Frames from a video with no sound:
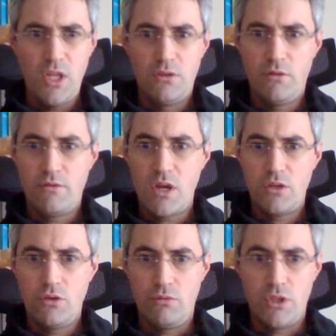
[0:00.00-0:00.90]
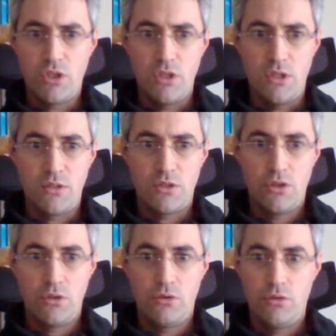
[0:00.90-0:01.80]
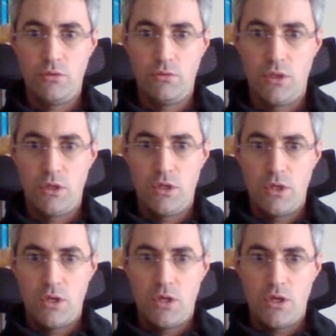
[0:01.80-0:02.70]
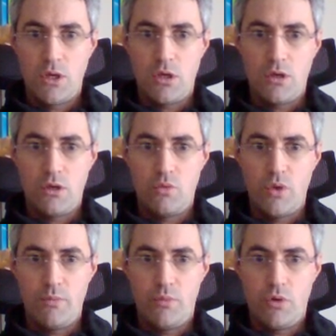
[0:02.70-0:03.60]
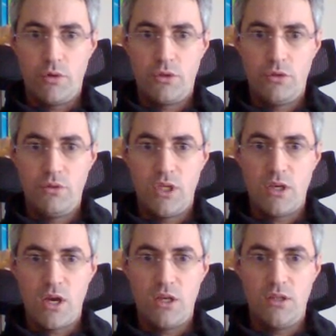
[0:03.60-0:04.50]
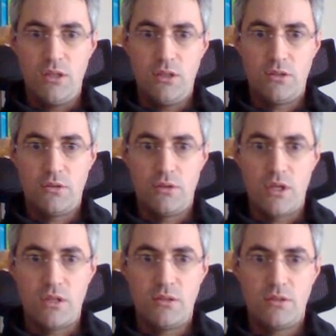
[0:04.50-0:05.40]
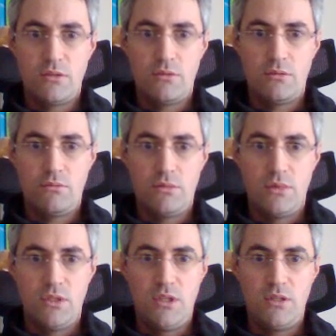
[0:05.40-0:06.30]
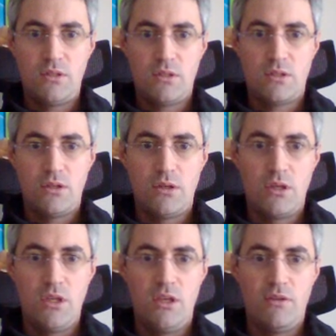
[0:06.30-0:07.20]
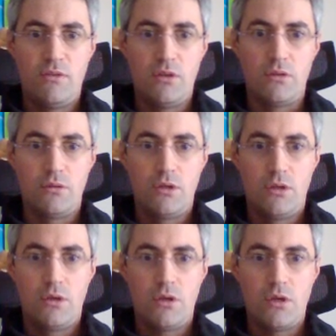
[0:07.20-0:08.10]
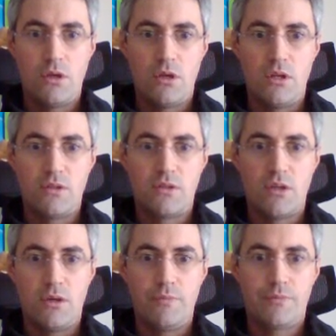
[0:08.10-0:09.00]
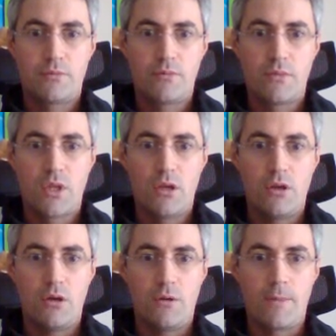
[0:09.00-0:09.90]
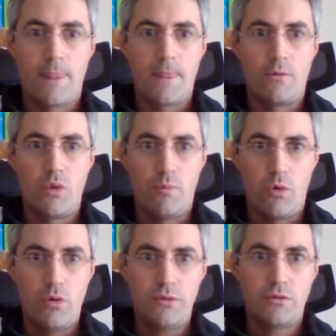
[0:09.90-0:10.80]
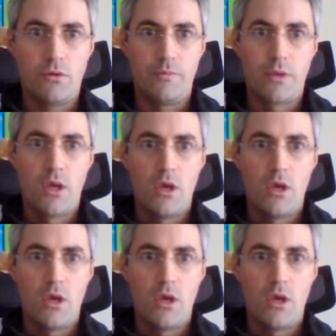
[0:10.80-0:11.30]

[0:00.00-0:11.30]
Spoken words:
the value which is report unique ID. So that's this given, let's say, report. So